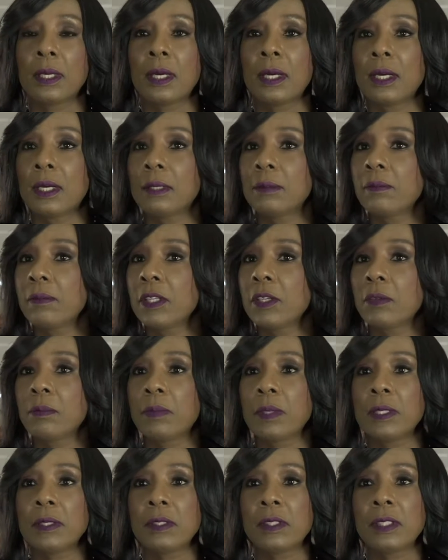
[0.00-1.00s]
There have
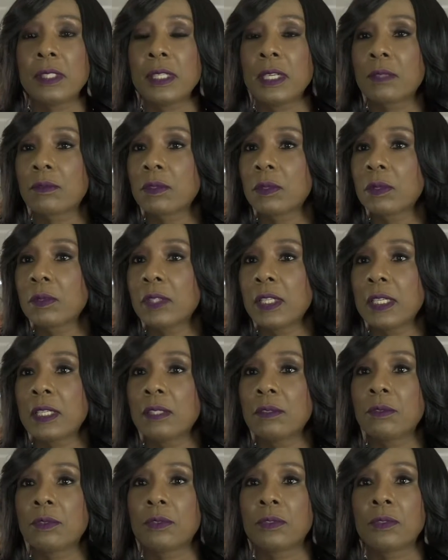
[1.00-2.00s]
been several that
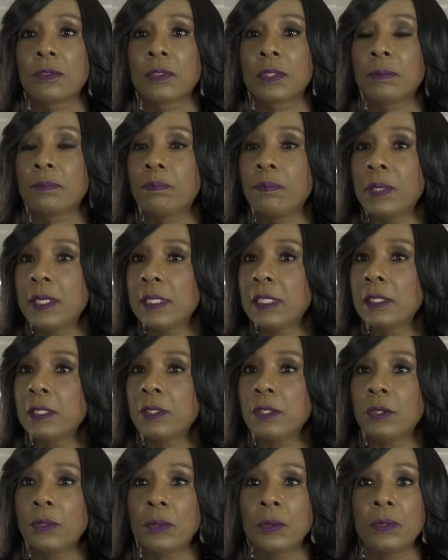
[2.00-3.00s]
have been in the
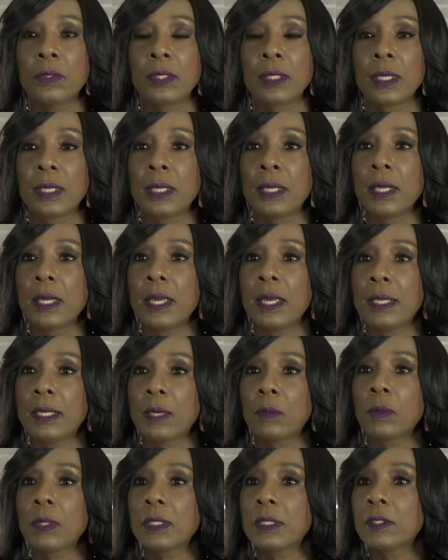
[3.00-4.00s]
news, and
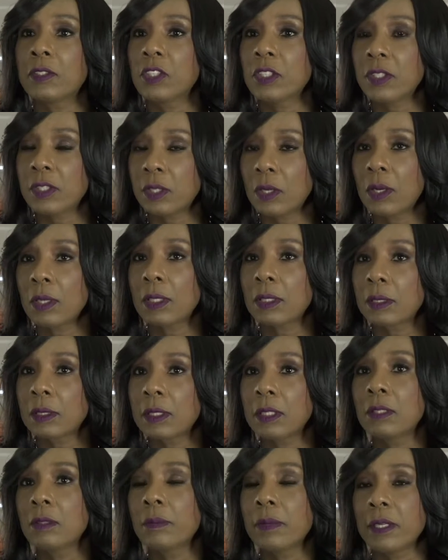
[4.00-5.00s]
I want to just talk a
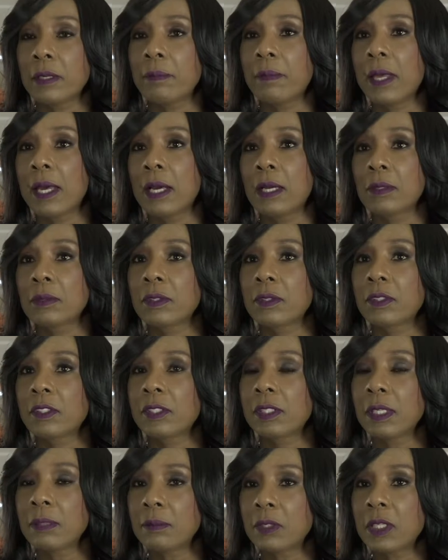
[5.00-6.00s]
little bit about
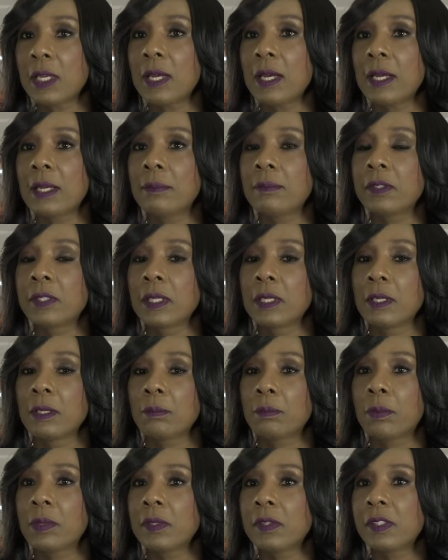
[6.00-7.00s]
sometimes
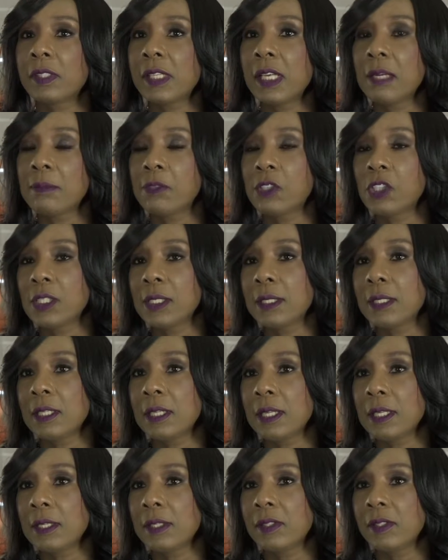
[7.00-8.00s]
perception
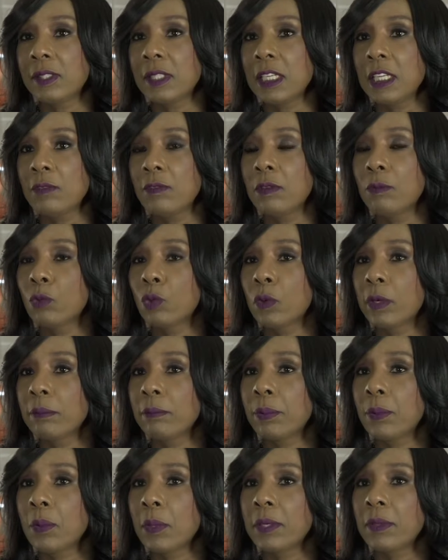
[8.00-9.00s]
is even more
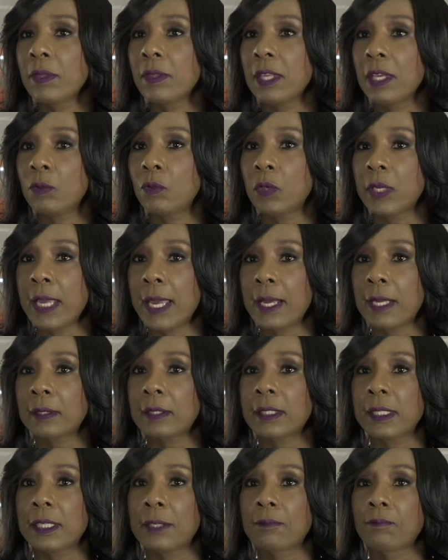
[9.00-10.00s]
important than
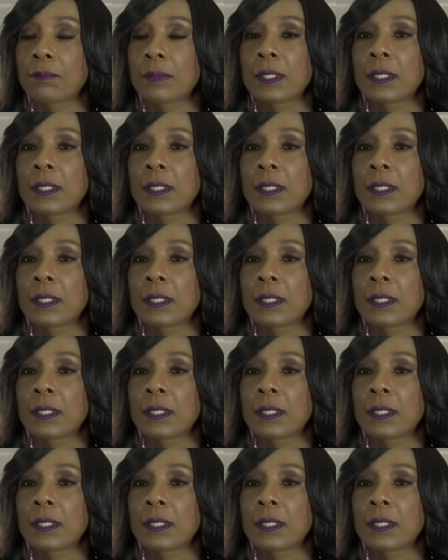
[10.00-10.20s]
reality.